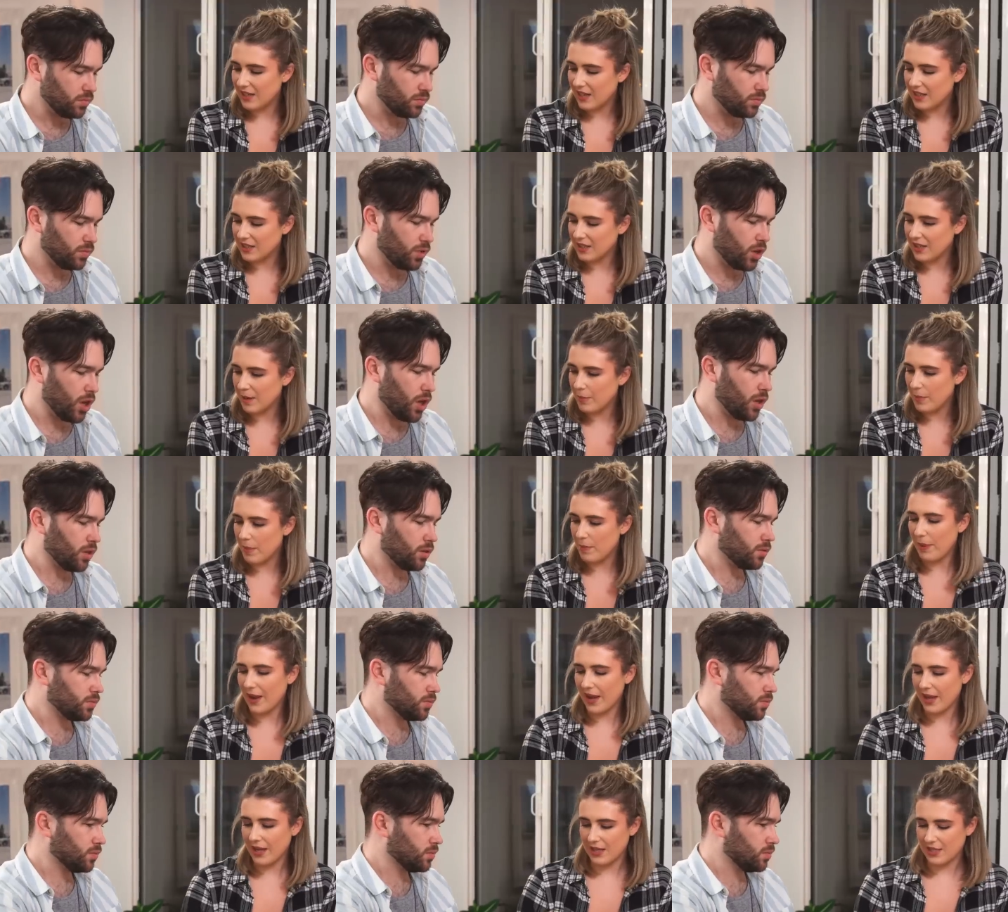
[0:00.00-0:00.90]
Speaker 1: that no. come in
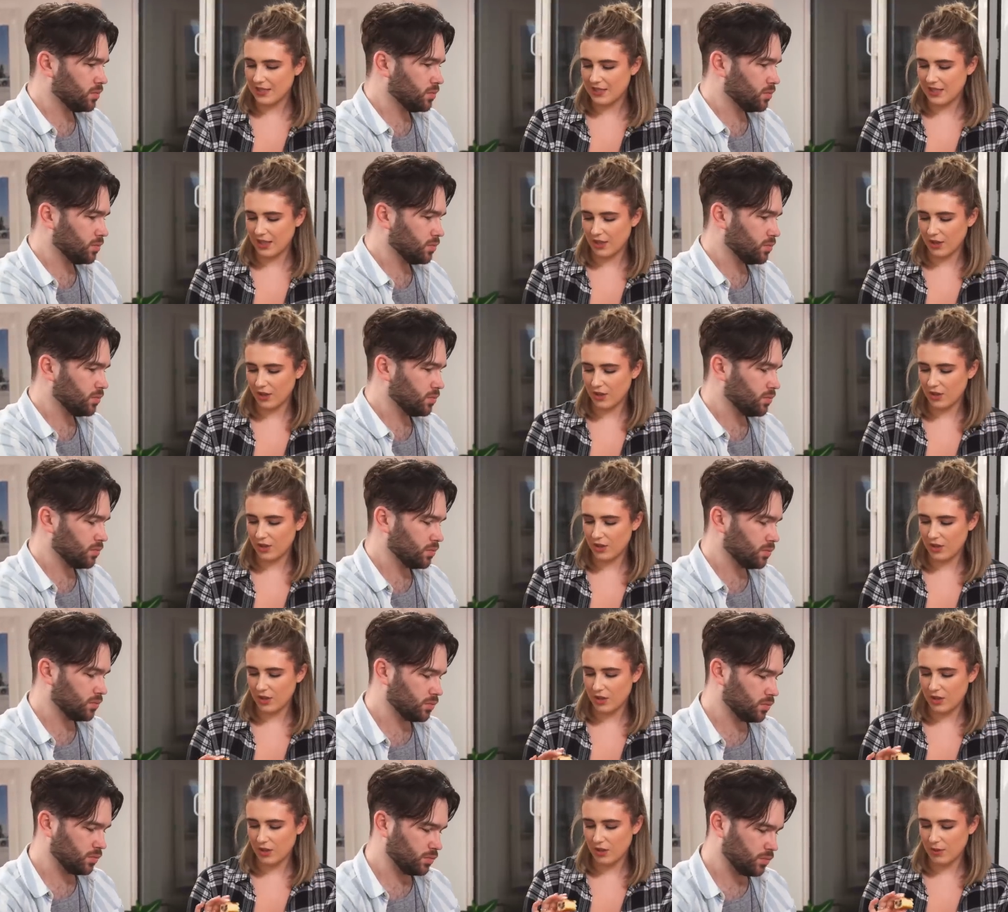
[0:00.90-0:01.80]
packets that are good,
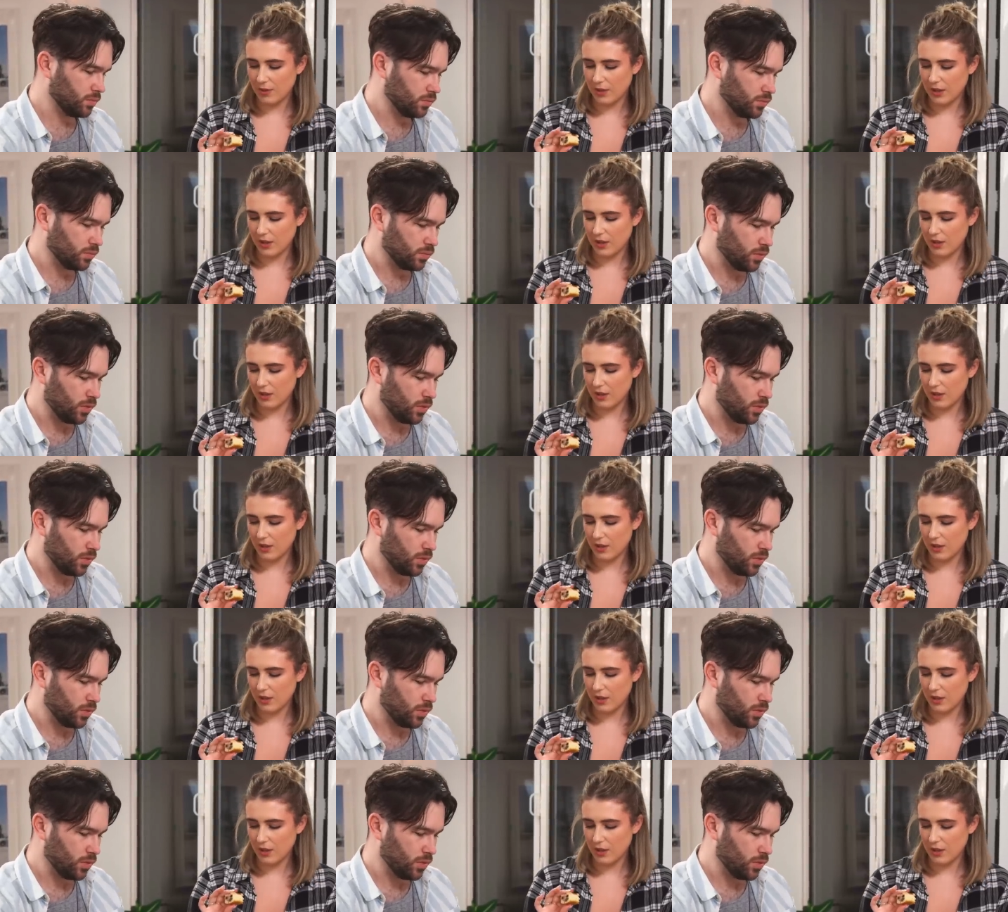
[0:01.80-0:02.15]
do we?